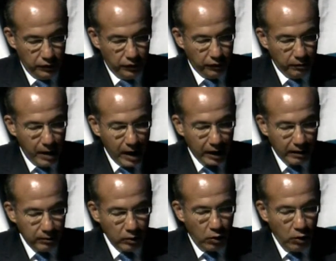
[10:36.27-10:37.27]
The
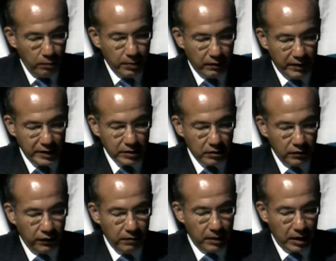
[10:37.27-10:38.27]
remarkable cooperation
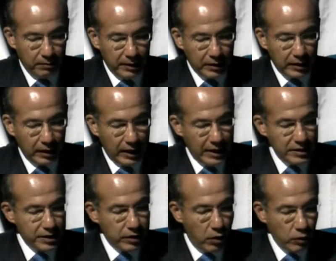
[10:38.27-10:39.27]
of environmental
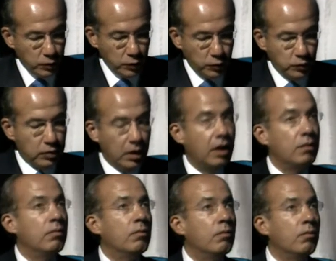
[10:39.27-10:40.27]
NGOs,
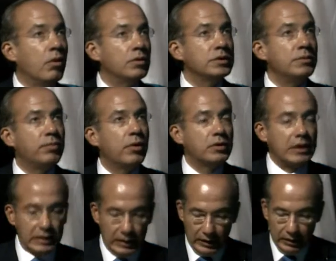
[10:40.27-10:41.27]
and most
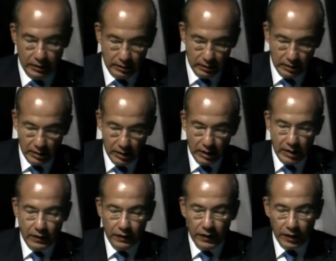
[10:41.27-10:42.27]
importantly,
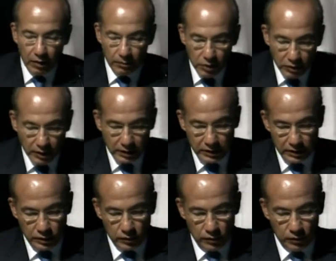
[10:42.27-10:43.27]
the
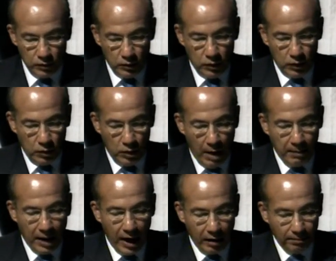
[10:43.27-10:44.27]
communities who
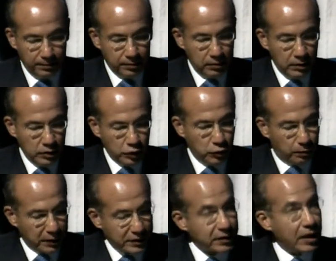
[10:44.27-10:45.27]
have helped to
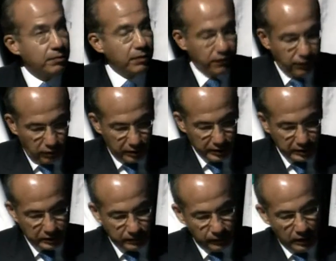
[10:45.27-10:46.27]
preserve the
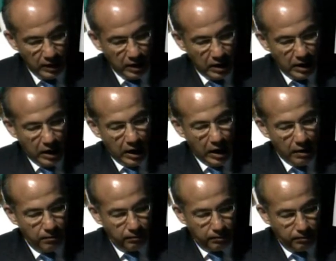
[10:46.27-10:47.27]
forest
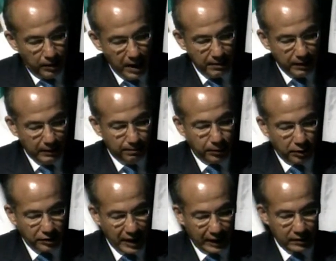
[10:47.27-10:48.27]
and bravely
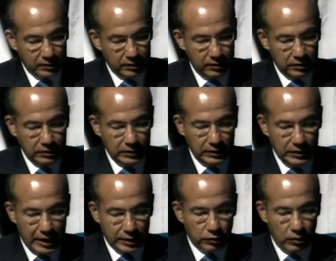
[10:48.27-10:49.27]
protect the
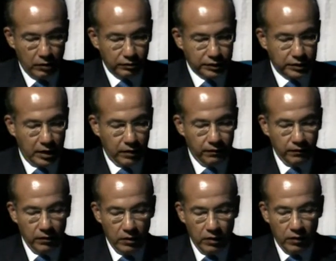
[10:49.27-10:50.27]
natural reserve
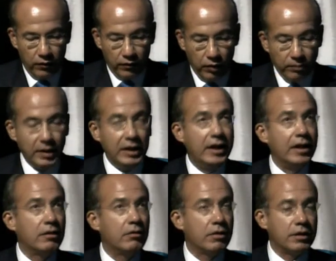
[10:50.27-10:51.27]
from
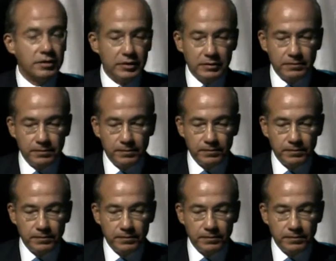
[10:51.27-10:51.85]
illegal loggers.